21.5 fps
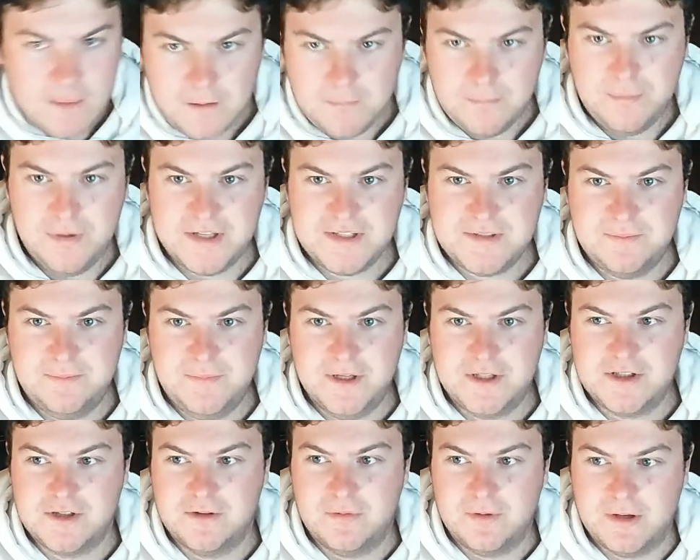Best
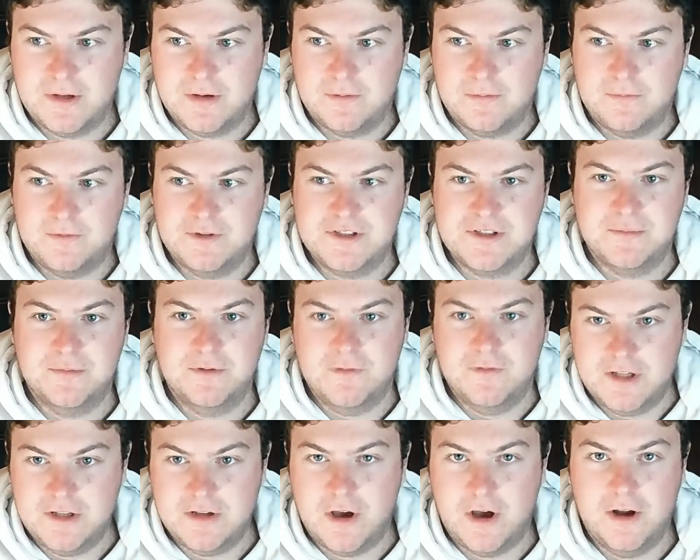Picture winner was the
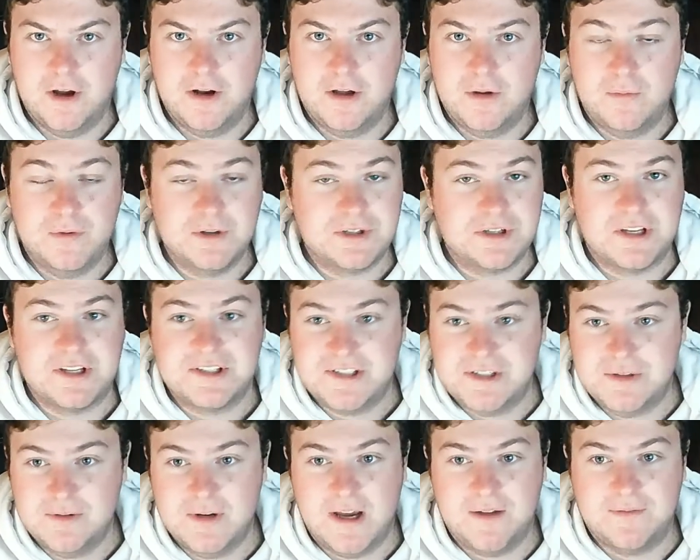movie Coda, which I
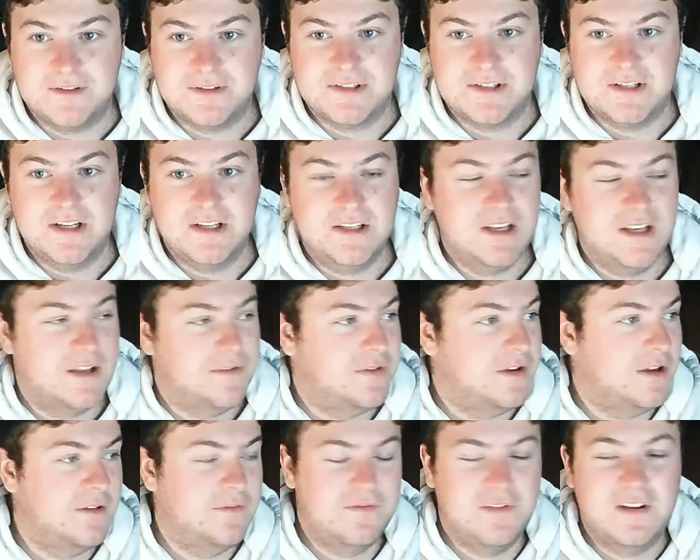still haven't seen yet. I've
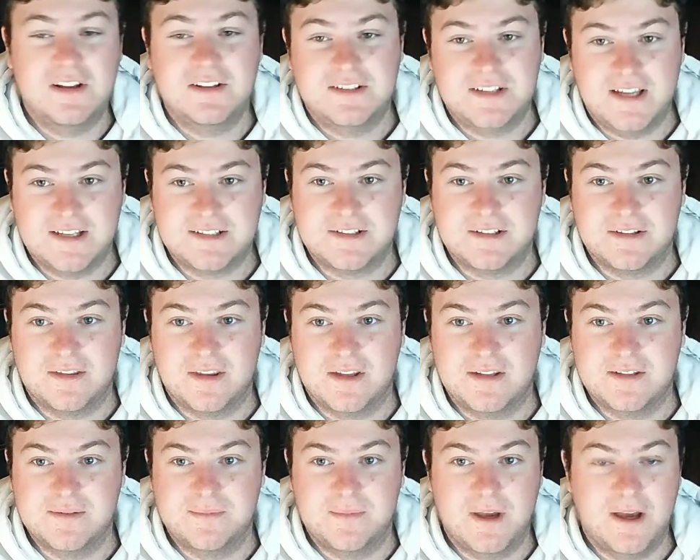heard fantastic
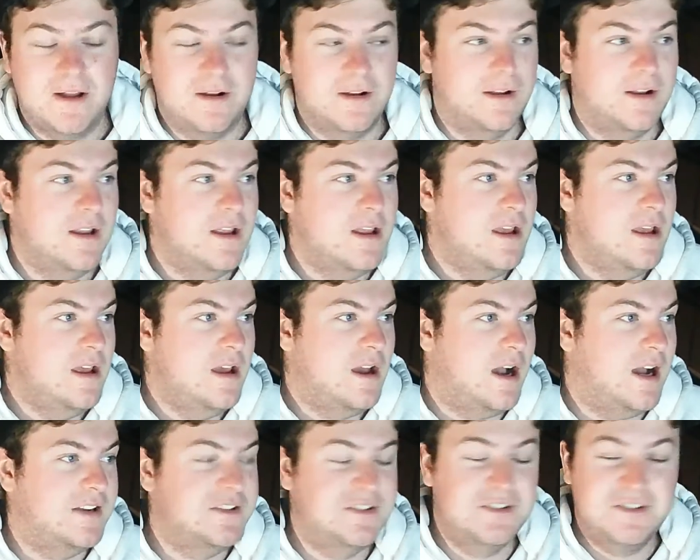things about it.
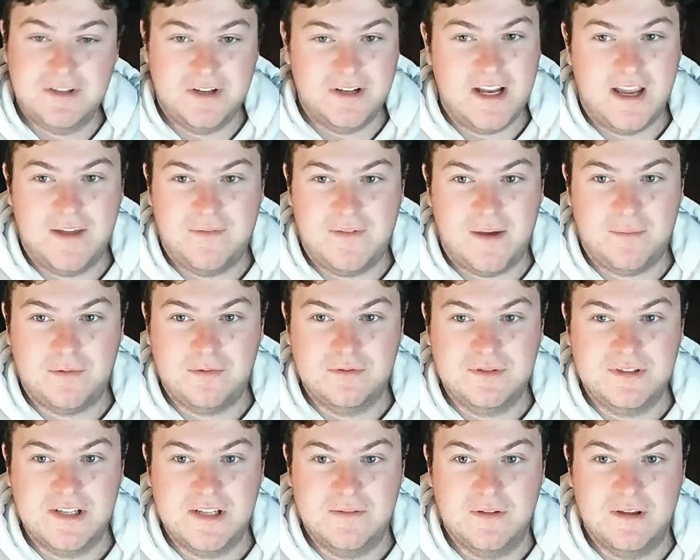I just don't have Apple
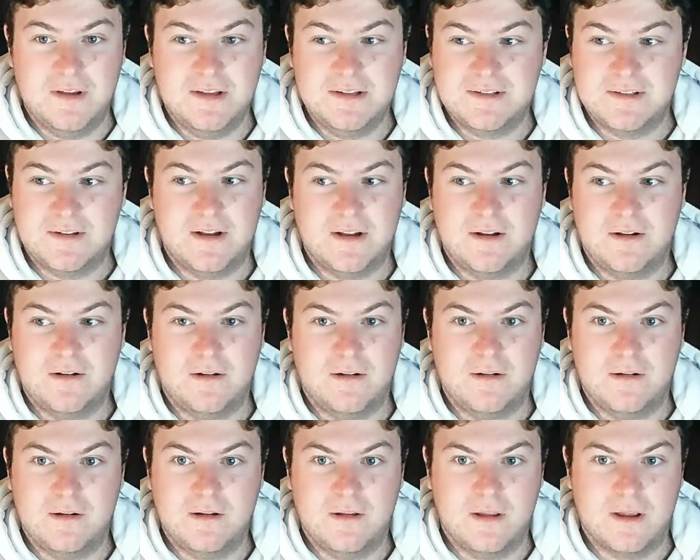TV, so I don't
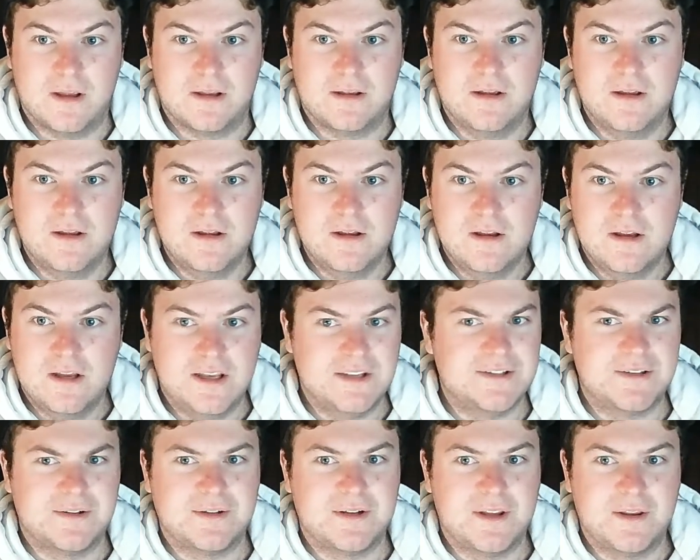know. Like, is
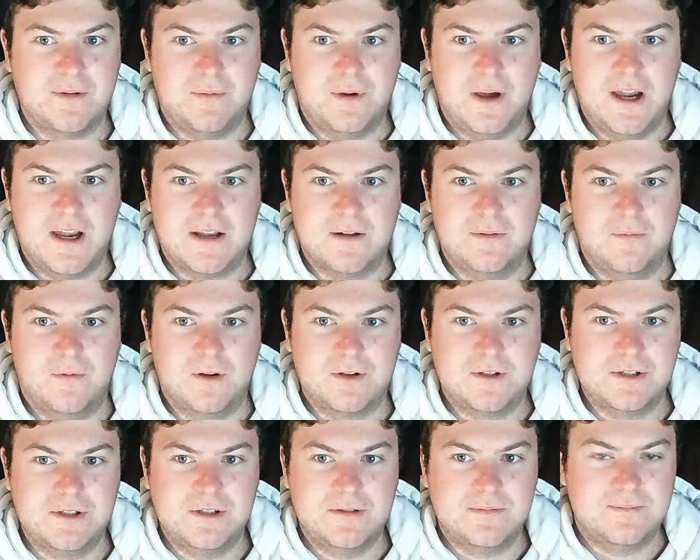there another way I can
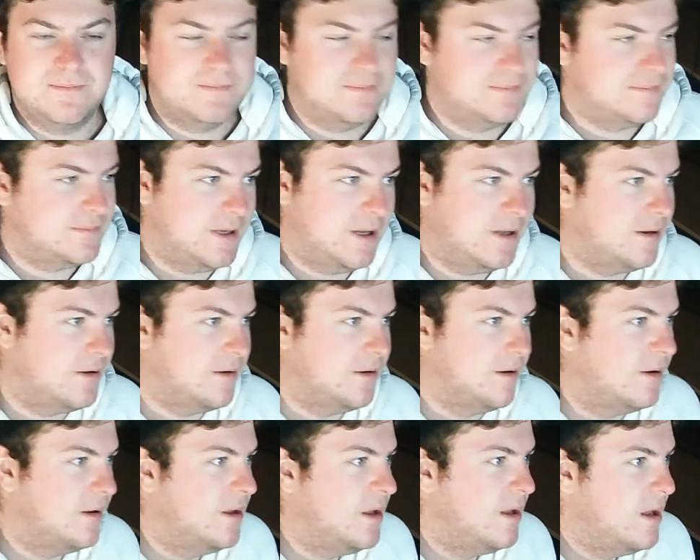watch it? I don't
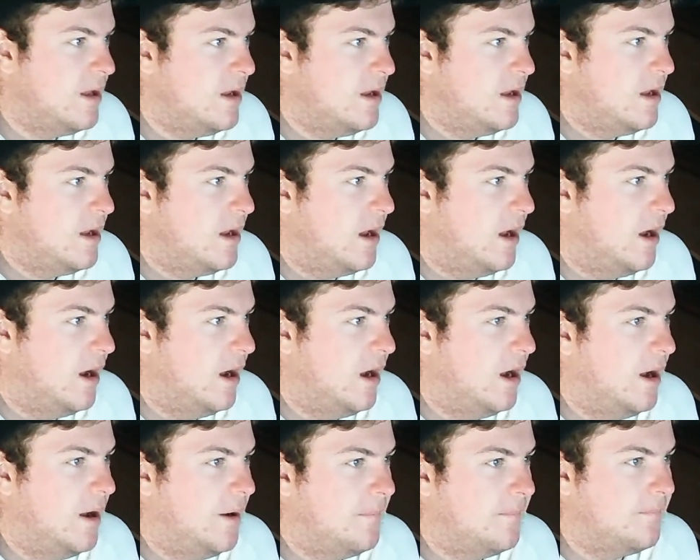know.
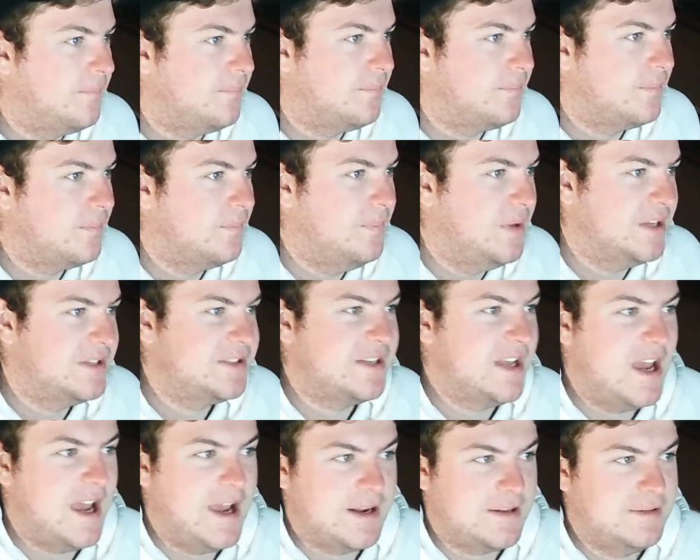Best
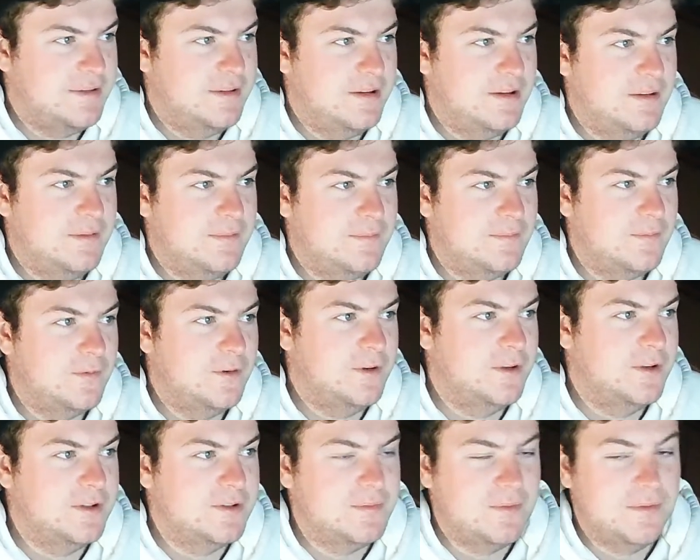Actor
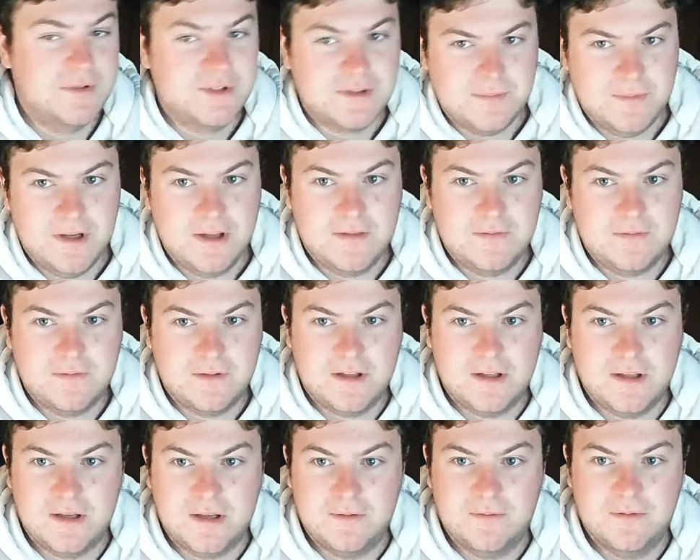was Will Smith for
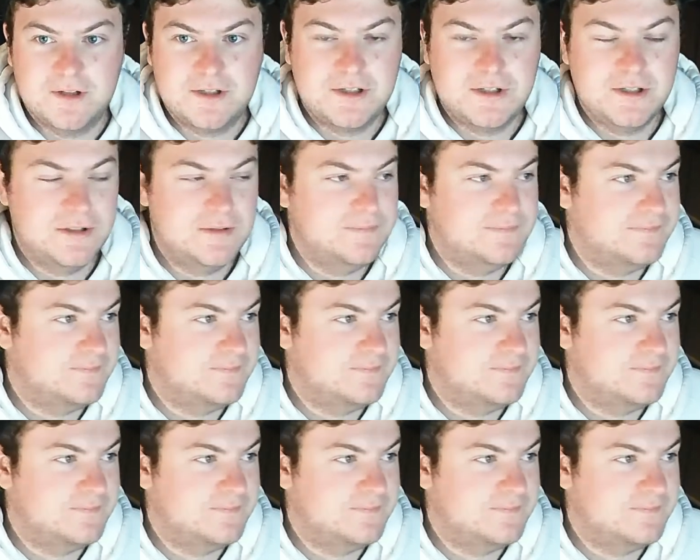King Richard.